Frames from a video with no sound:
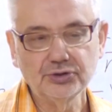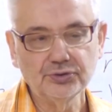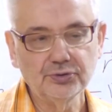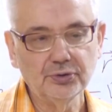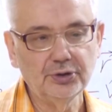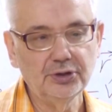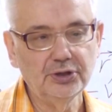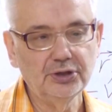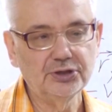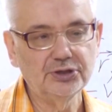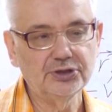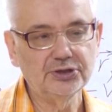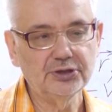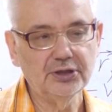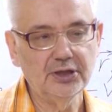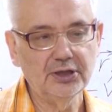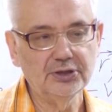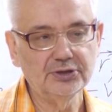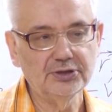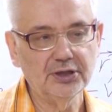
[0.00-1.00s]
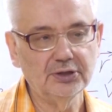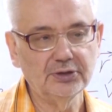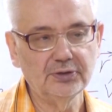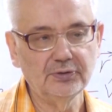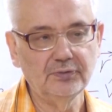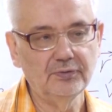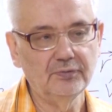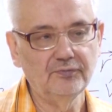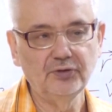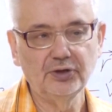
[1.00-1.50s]
and so it
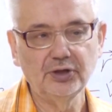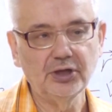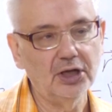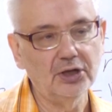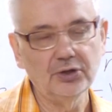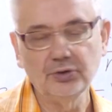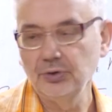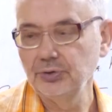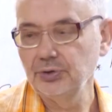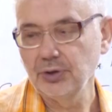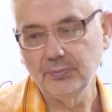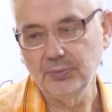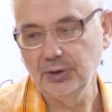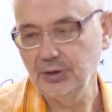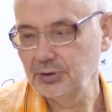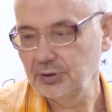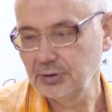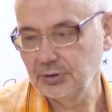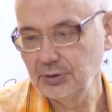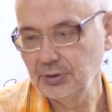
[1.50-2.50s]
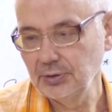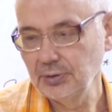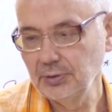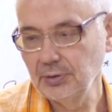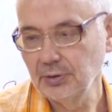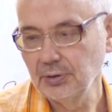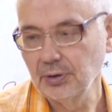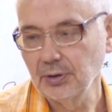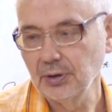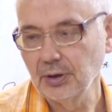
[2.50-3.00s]
says that we cannot omit
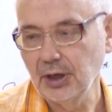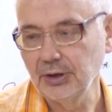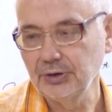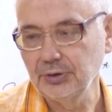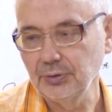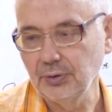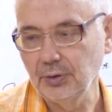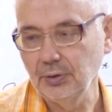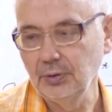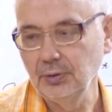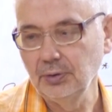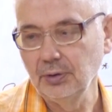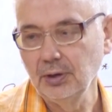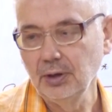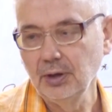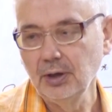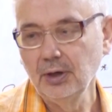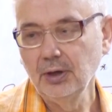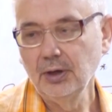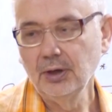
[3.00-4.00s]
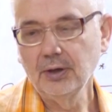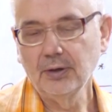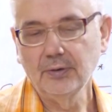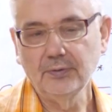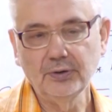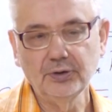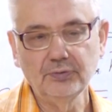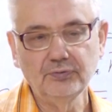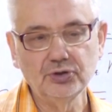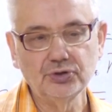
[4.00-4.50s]
it at all.
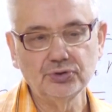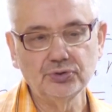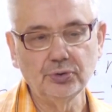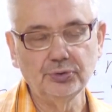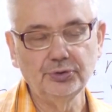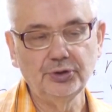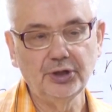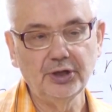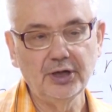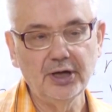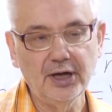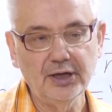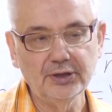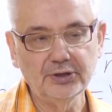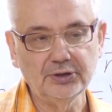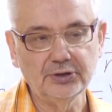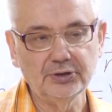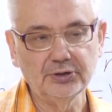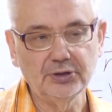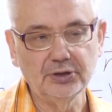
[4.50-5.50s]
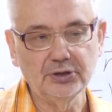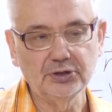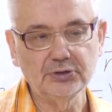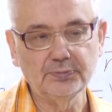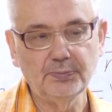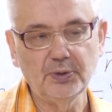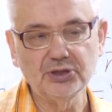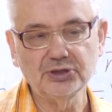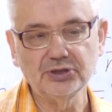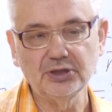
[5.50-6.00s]
We should regard it,
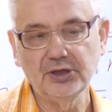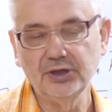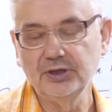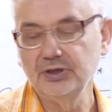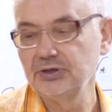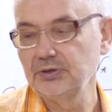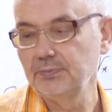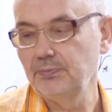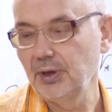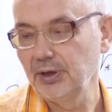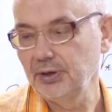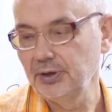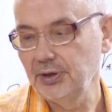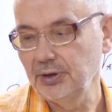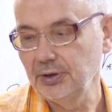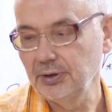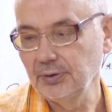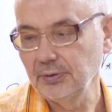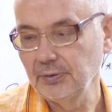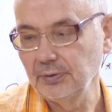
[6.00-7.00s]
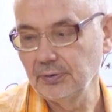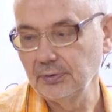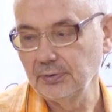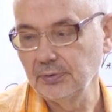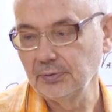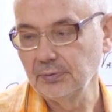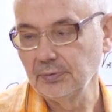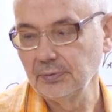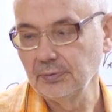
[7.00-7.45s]
and especially in the boundary.